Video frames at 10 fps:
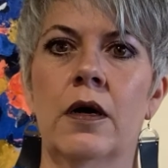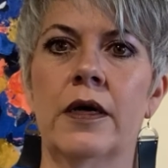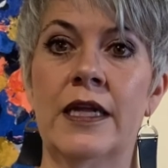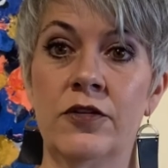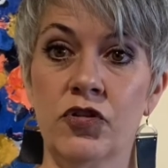
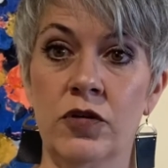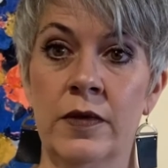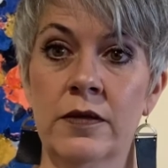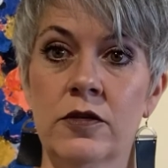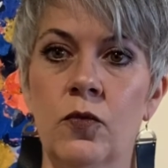
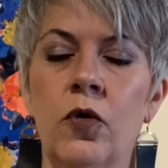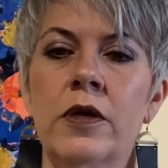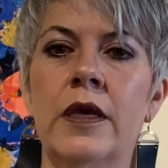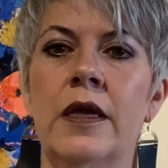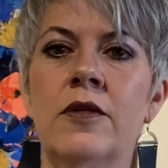instruments,
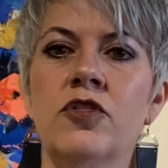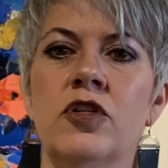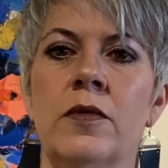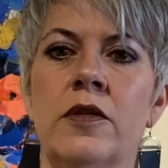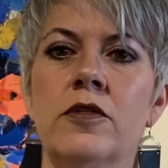working
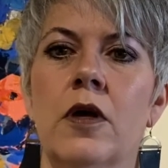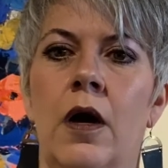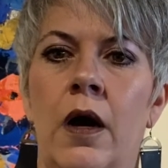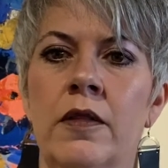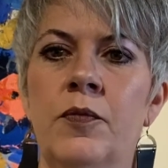instruments
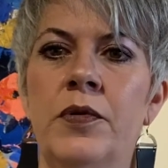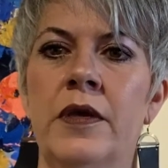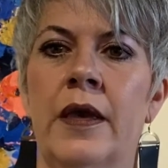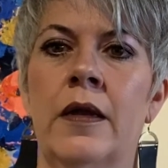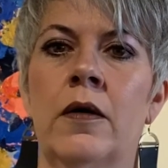on the
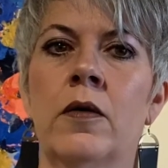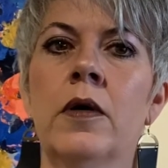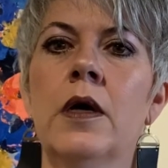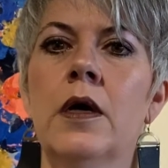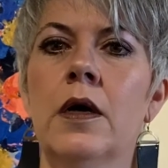piano,
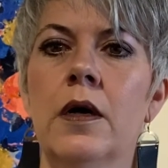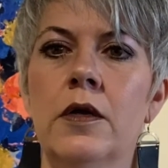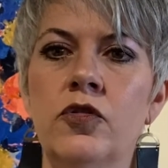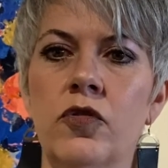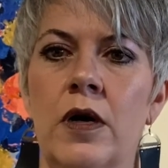
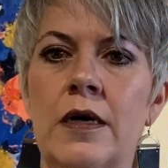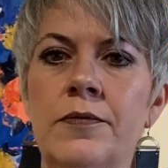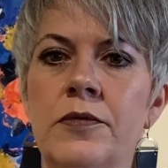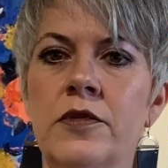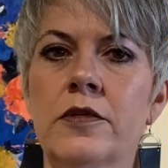
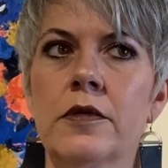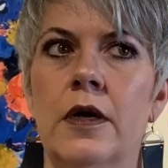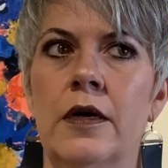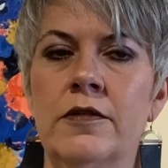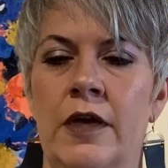drums,
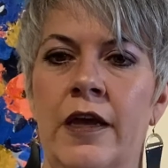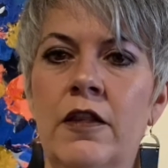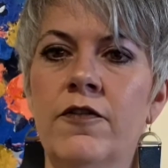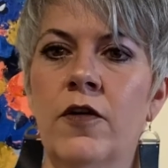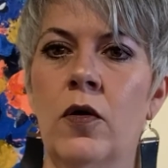a
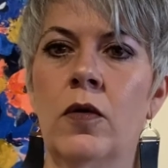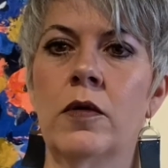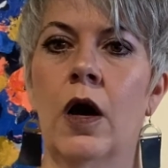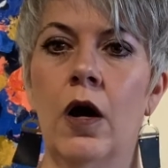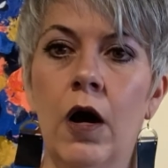
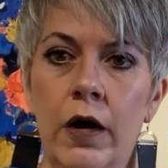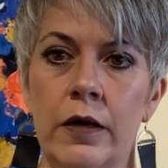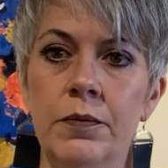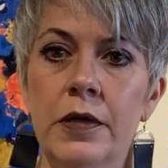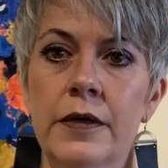xylophone, a
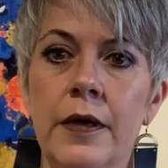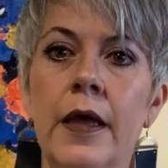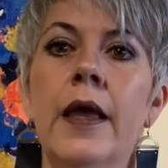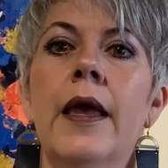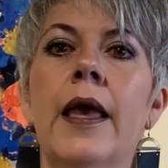harp,
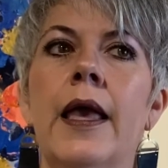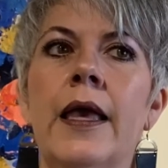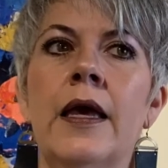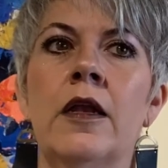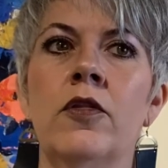
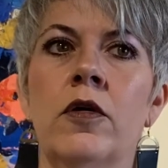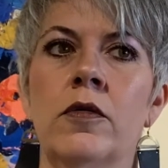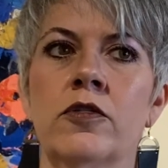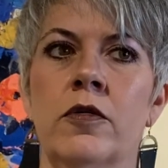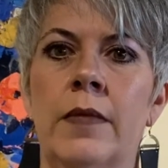and
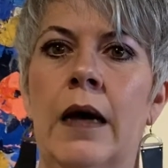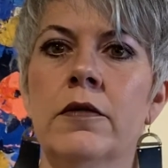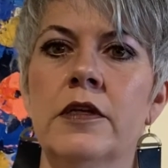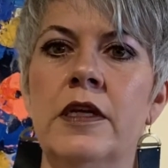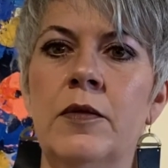those are
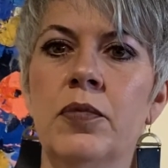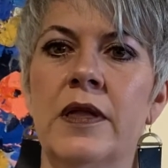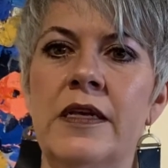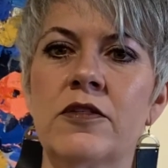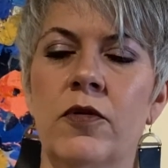mounted in
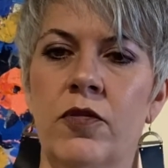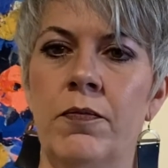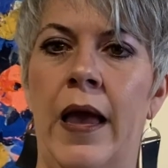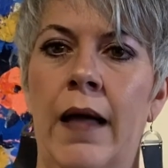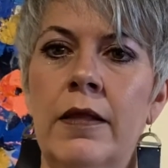place with
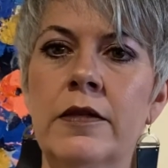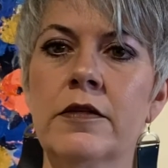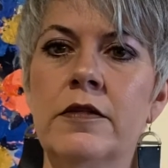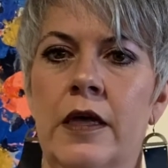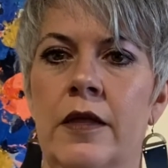
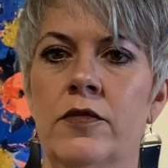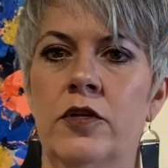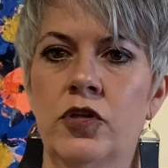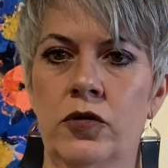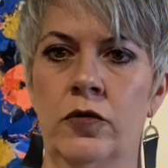mallets that the
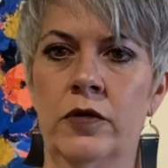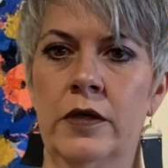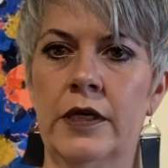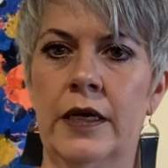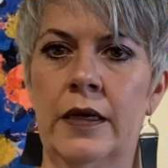children
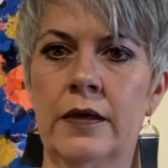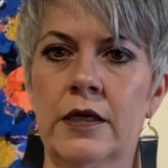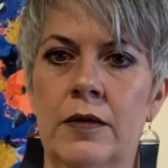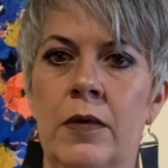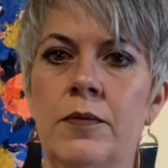can
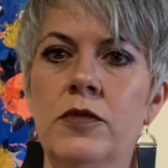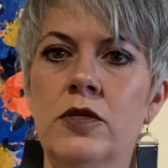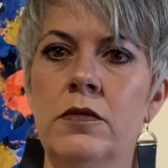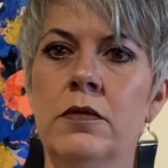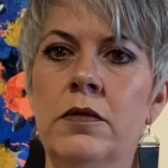come up
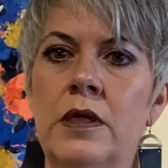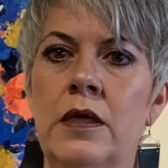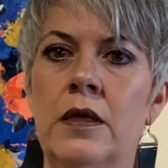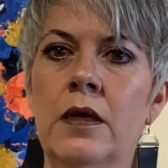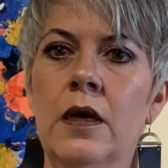to
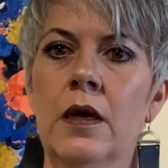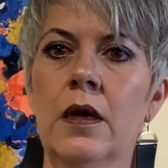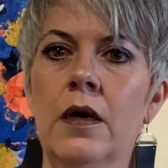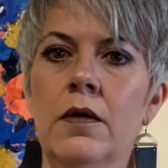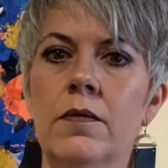the
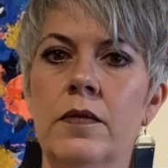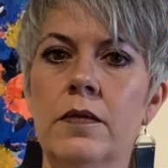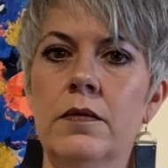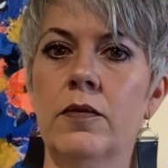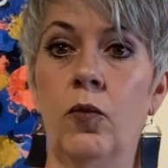
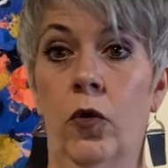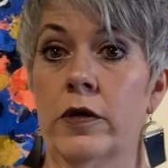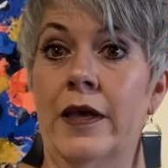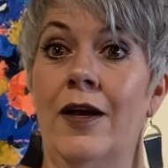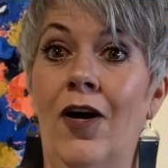
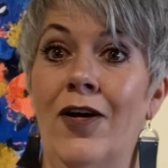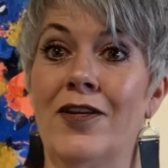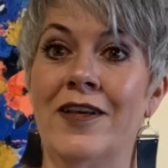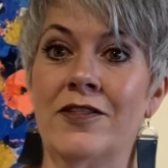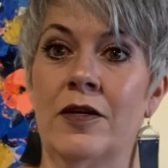working
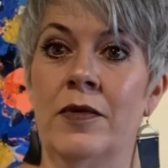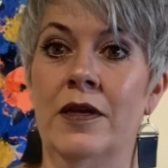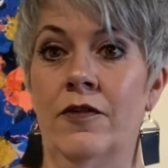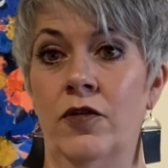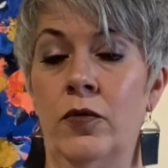art exhibit,
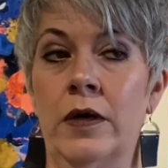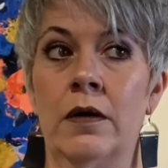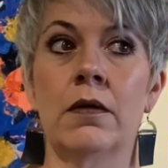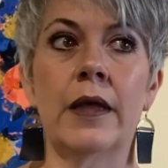if you will,